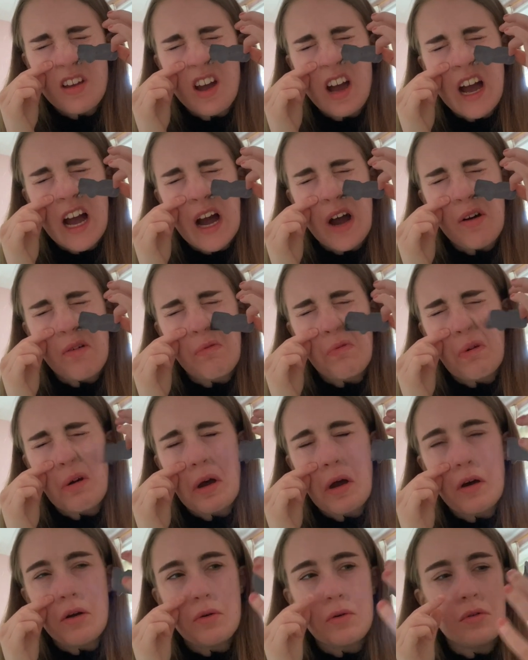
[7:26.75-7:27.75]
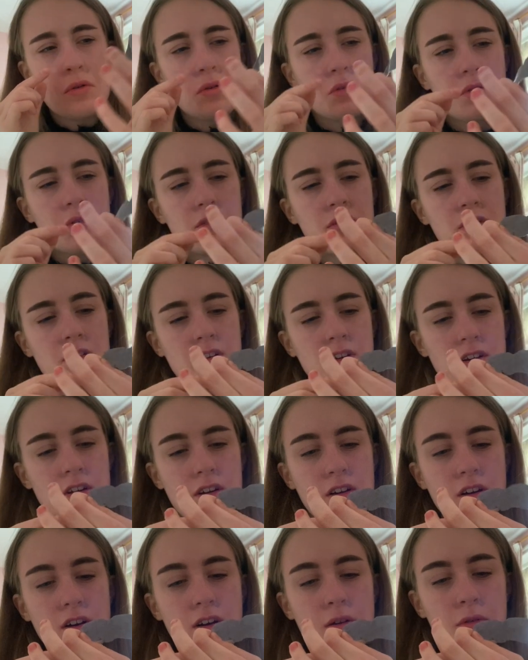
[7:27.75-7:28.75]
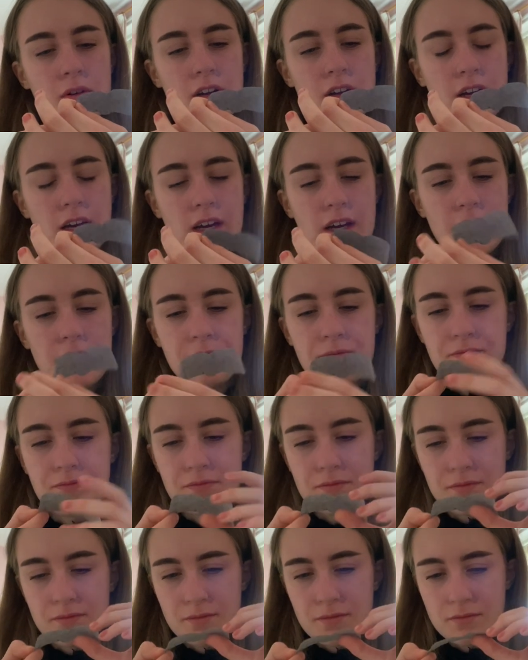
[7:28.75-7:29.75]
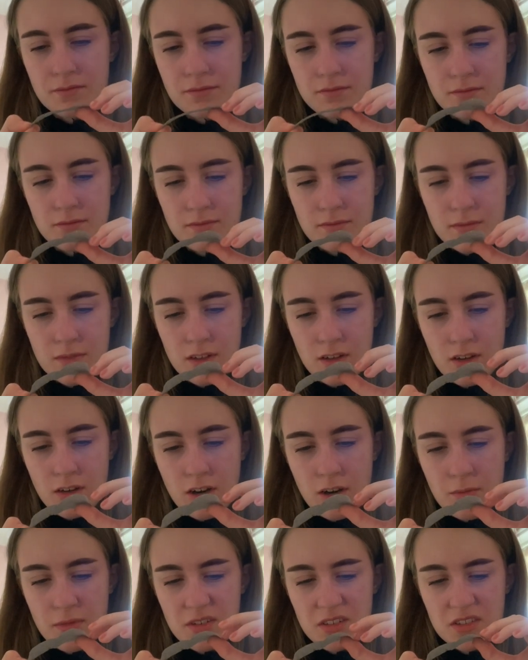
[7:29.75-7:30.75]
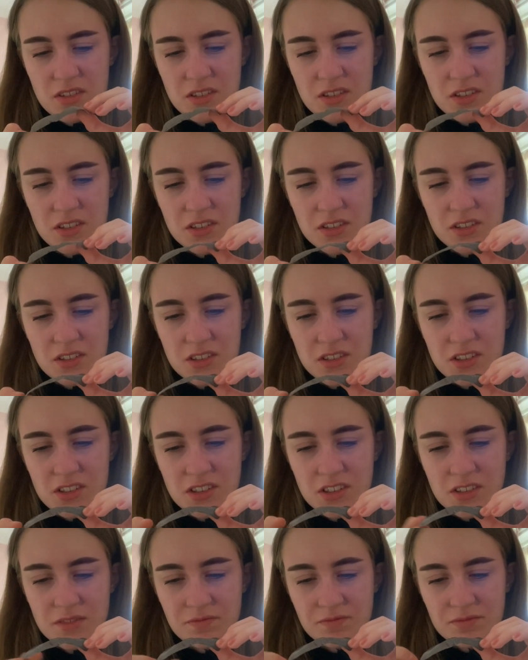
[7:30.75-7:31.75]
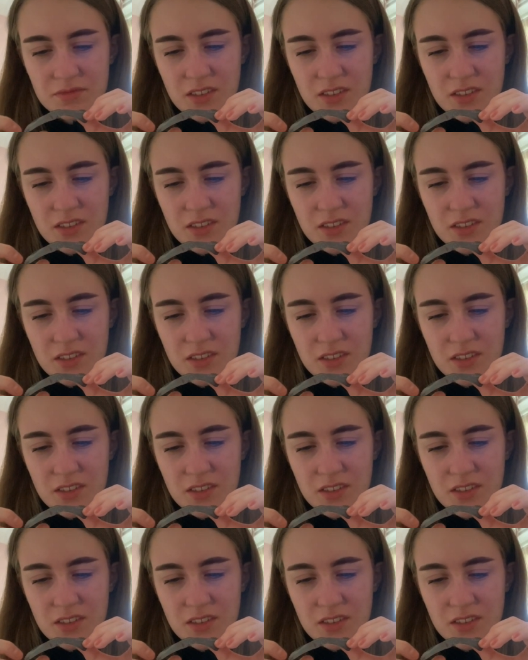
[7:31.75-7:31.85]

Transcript: Ow. Oh, oh okay. Um, oh.